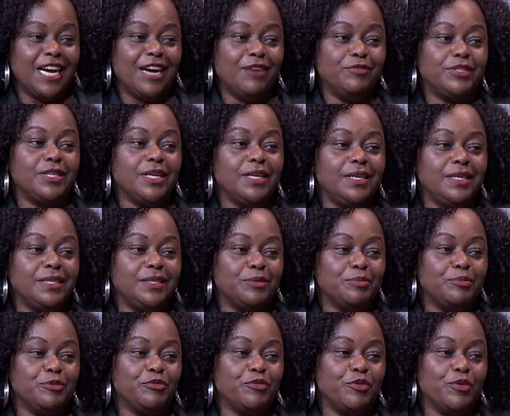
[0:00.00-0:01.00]
I've said it
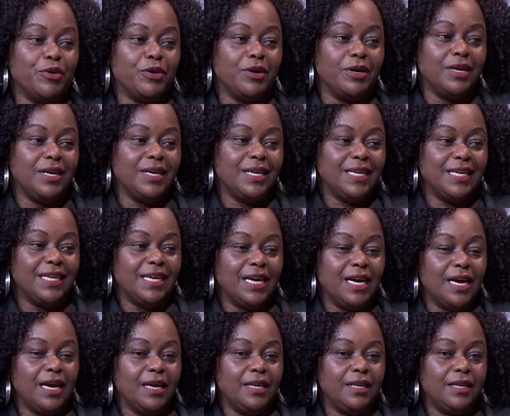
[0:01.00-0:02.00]
before,
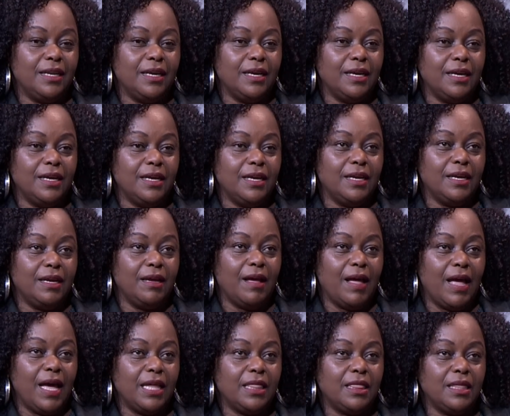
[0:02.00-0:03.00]
and
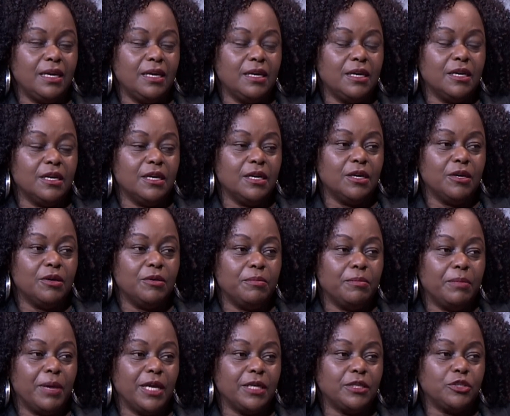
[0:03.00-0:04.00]
I think
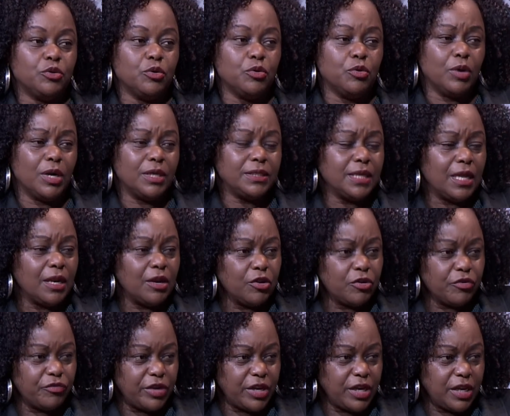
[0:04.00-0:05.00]
Mike Sonko has a lot
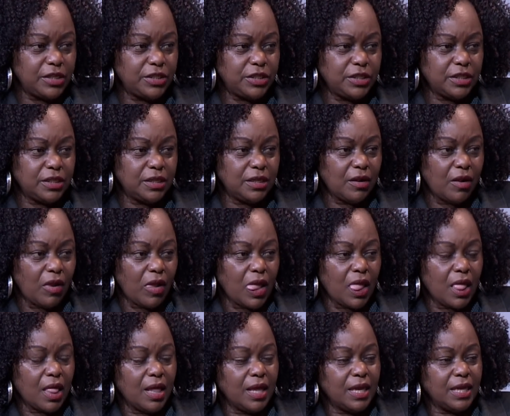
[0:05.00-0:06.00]
of energy.
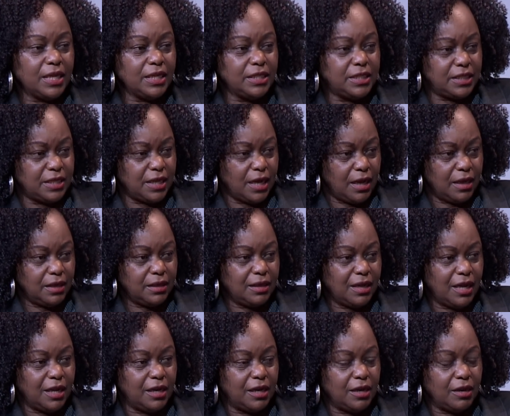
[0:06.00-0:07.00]
He's young,
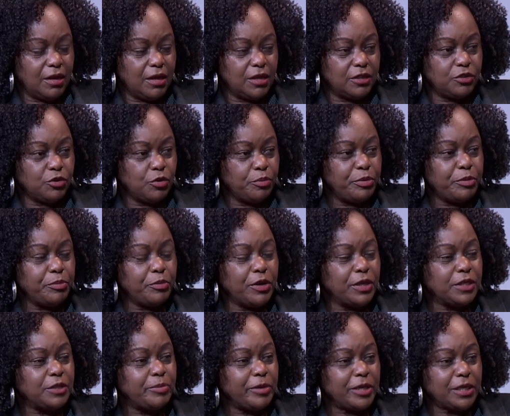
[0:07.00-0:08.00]
and so people
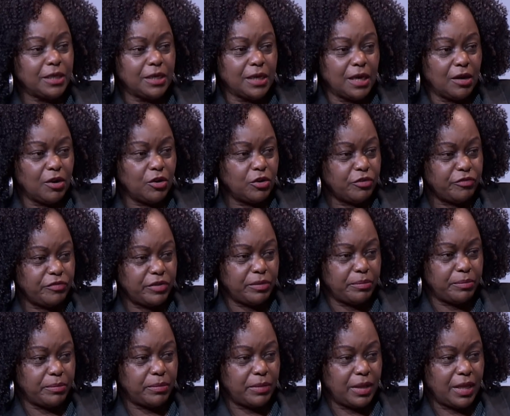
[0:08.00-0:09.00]
expected a lot of
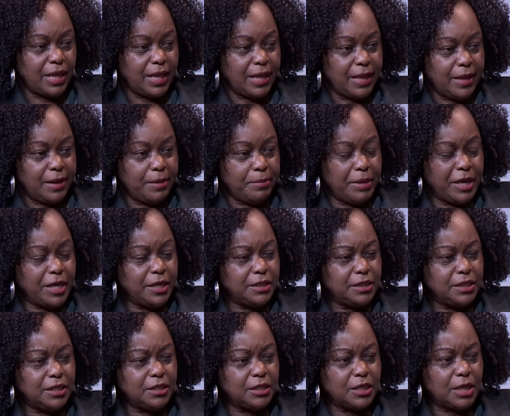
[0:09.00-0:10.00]
him. But it's
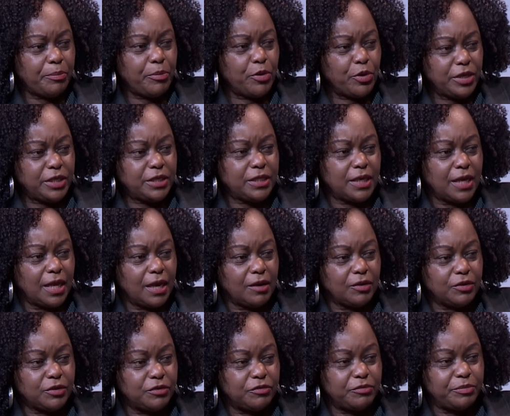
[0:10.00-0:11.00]
disappointing a
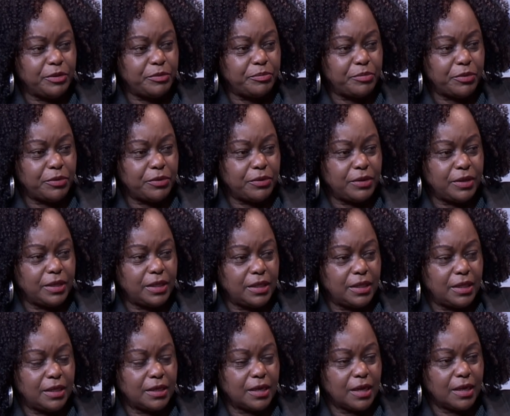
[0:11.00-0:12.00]
lot of people in
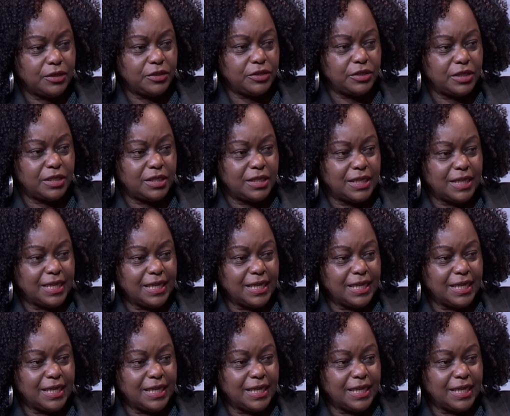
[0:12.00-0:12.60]
the country.